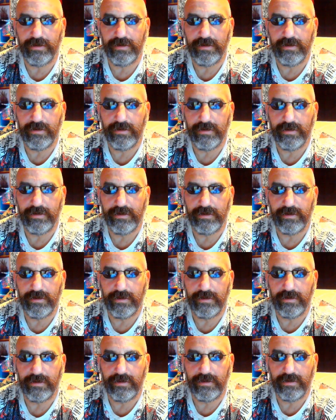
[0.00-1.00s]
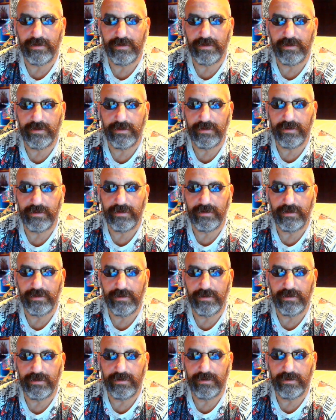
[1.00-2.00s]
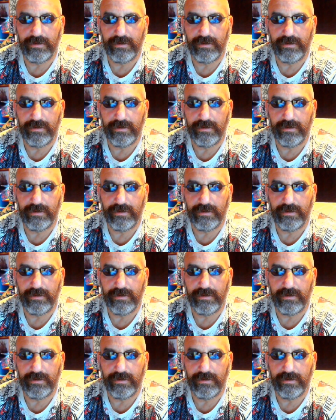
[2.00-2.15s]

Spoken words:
No one is speaking in this clip.